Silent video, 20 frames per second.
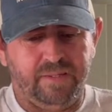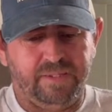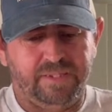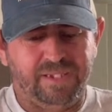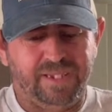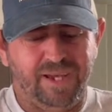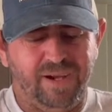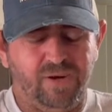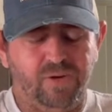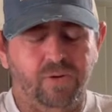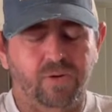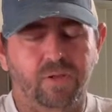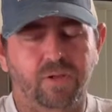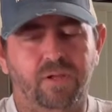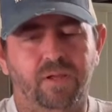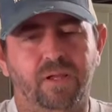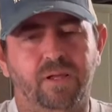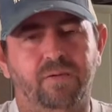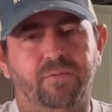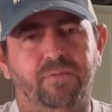
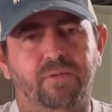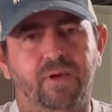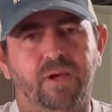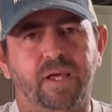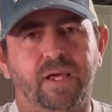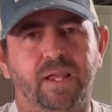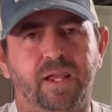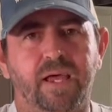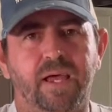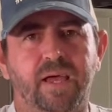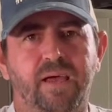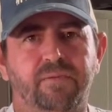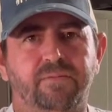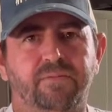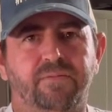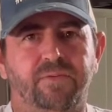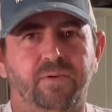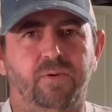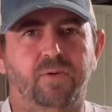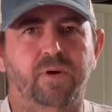total of 3.5
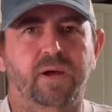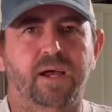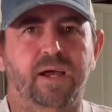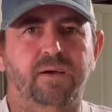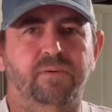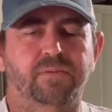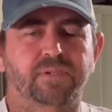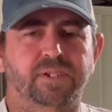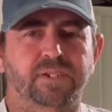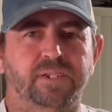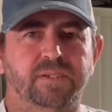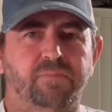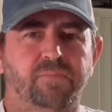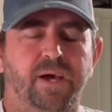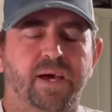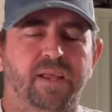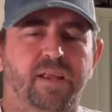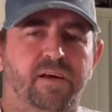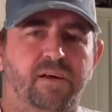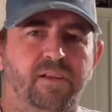to 4 hours is
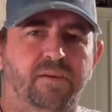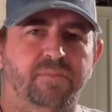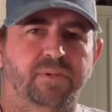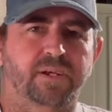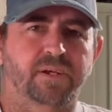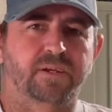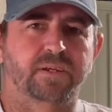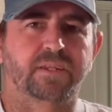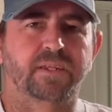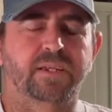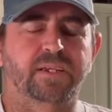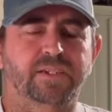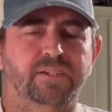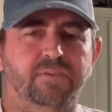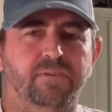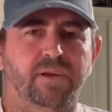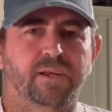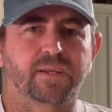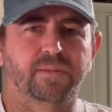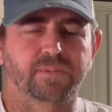about all I'm cooking these
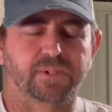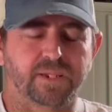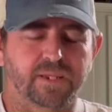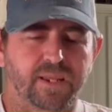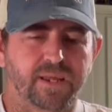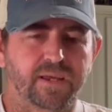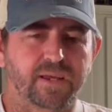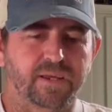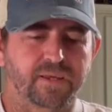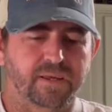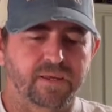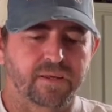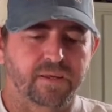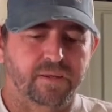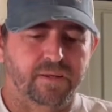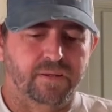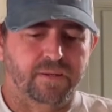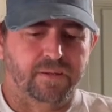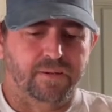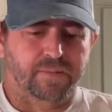ribs today.
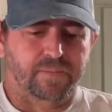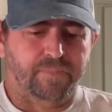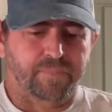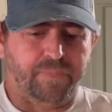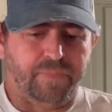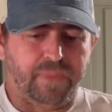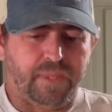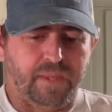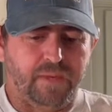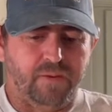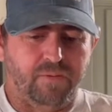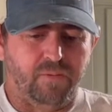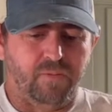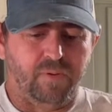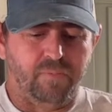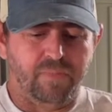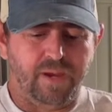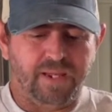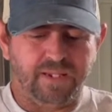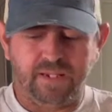
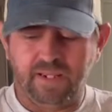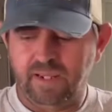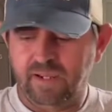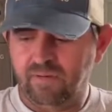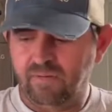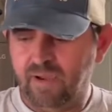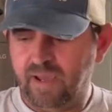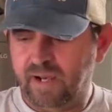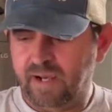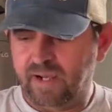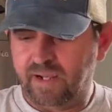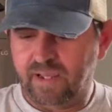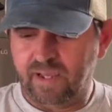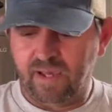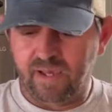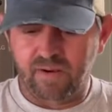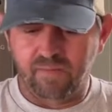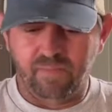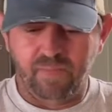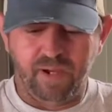We're about to get ready to
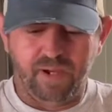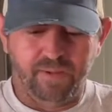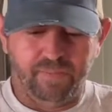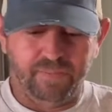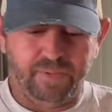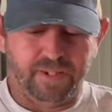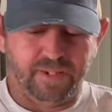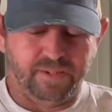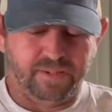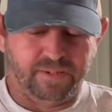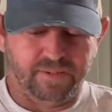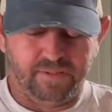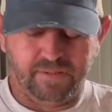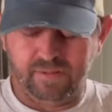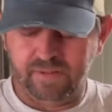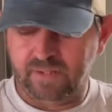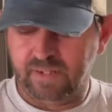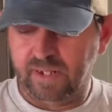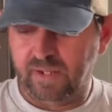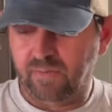cut them up and
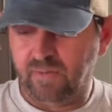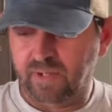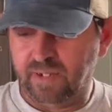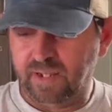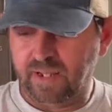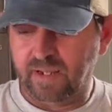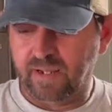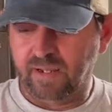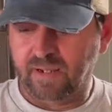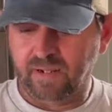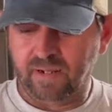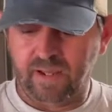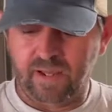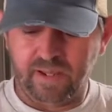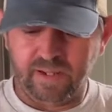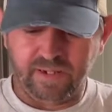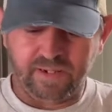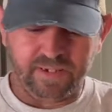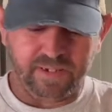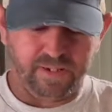see what they look
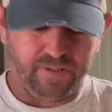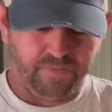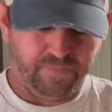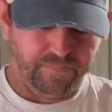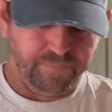like. So